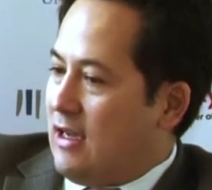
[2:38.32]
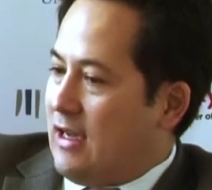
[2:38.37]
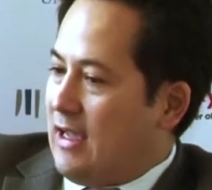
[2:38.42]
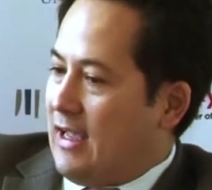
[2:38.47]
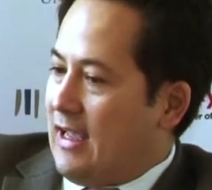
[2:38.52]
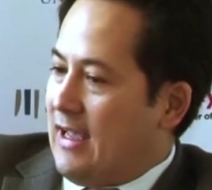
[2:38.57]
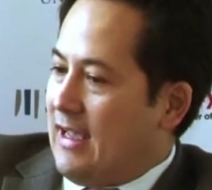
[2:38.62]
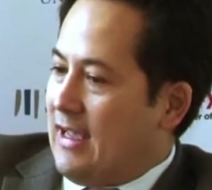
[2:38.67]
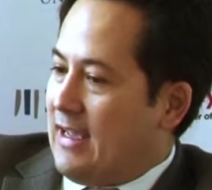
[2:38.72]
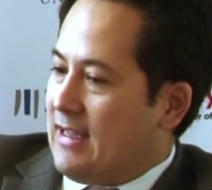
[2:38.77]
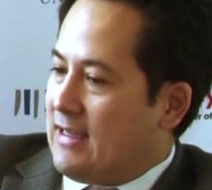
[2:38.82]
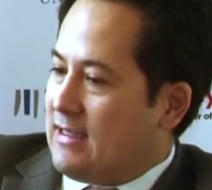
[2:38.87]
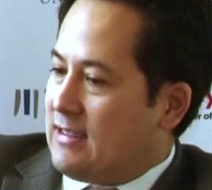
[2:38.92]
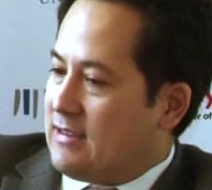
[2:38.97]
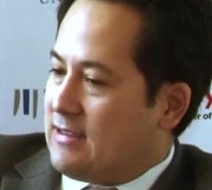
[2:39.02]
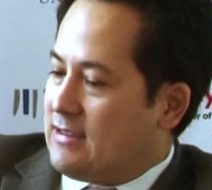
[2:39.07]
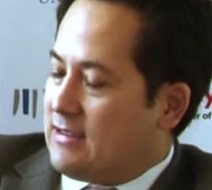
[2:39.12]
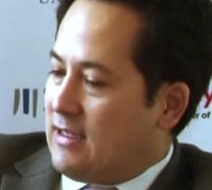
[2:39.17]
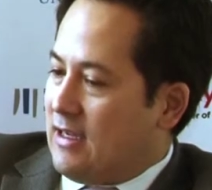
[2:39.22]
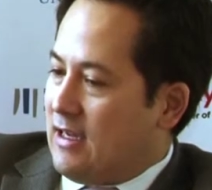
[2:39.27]

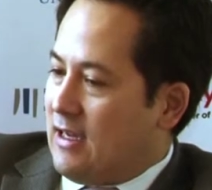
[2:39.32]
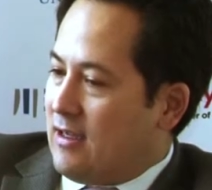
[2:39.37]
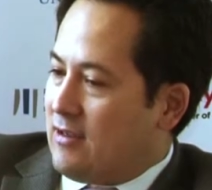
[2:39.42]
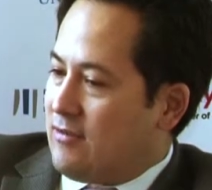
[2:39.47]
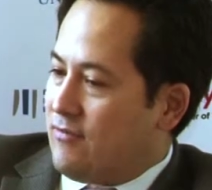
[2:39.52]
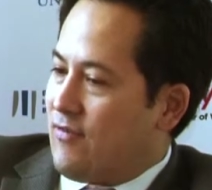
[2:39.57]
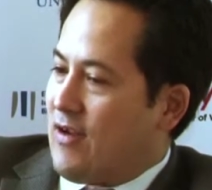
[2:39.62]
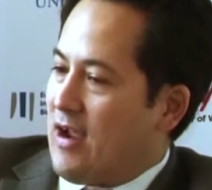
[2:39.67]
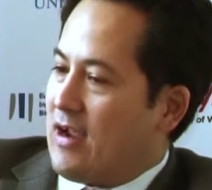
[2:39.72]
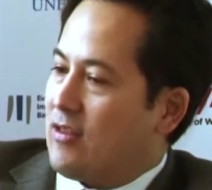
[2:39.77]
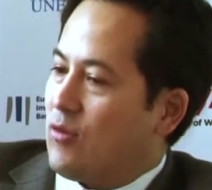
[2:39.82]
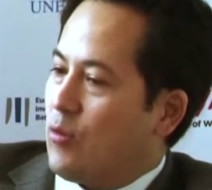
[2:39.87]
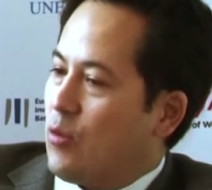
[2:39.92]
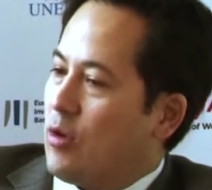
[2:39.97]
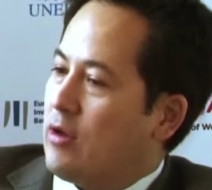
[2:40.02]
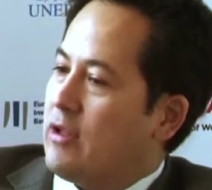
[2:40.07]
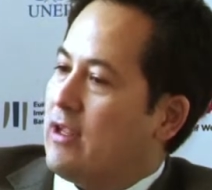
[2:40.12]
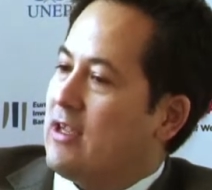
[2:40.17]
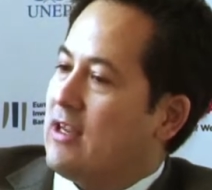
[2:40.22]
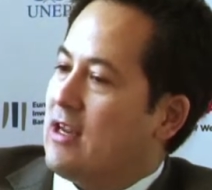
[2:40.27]
In fact, the
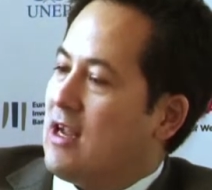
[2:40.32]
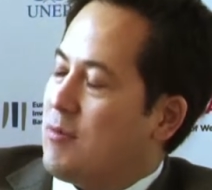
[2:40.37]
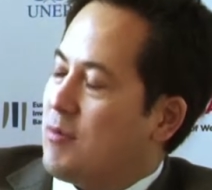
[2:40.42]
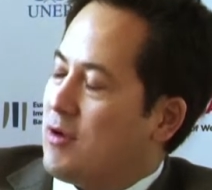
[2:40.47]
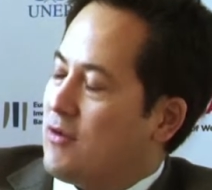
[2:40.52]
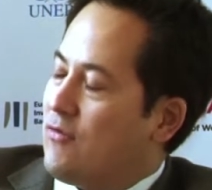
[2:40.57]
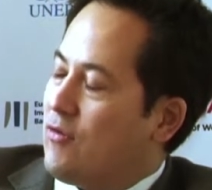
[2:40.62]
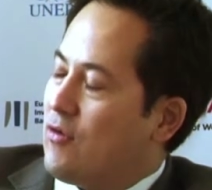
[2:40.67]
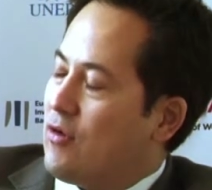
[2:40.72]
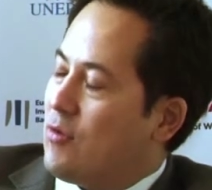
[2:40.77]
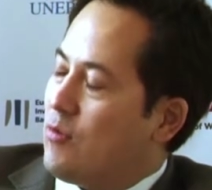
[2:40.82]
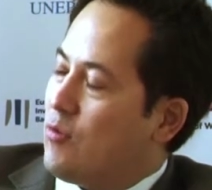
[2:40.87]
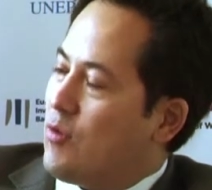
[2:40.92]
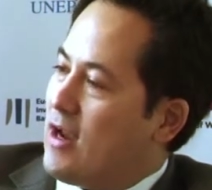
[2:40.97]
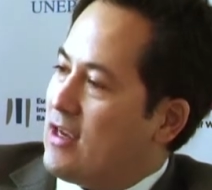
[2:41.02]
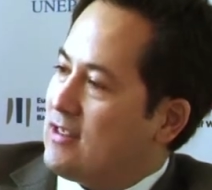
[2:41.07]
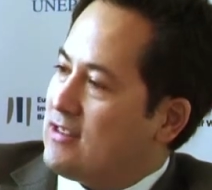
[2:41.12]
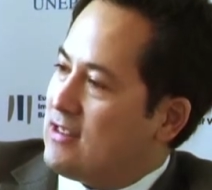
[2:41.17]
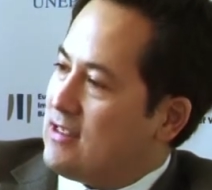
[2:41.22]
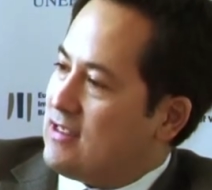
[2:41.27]
World Economic Forum
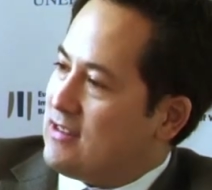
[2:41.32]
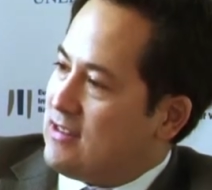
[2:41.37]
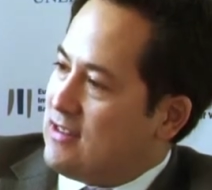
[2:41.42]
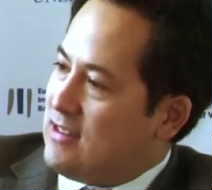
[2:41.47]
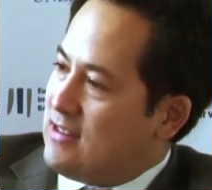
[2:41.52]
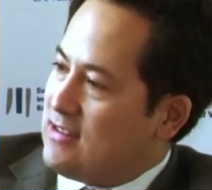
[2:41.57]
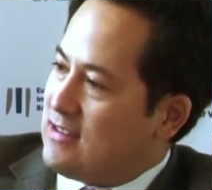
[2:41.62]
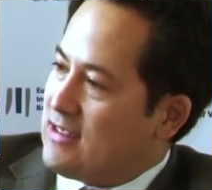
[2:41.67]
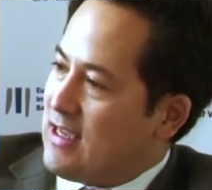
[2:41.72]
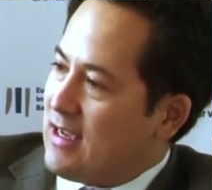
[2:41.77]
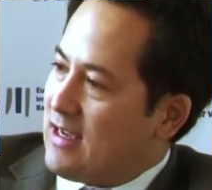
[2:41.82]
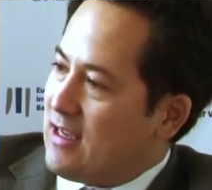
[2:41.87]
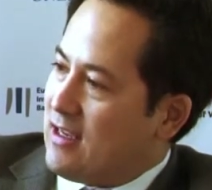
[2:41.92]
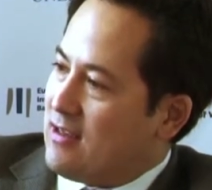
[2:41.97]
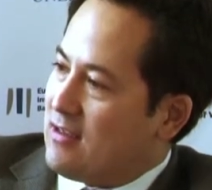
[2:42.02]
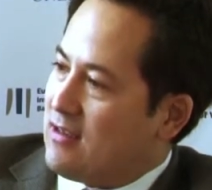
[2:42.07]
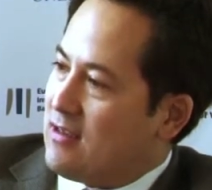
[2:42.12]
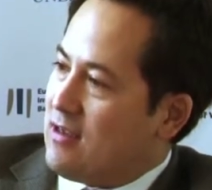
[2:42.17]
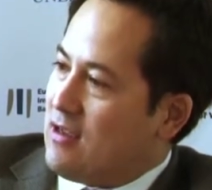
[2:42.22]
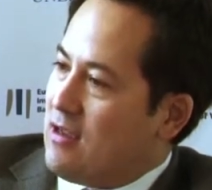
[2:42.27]
ranks it as the
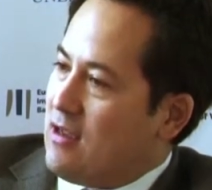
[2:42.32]
second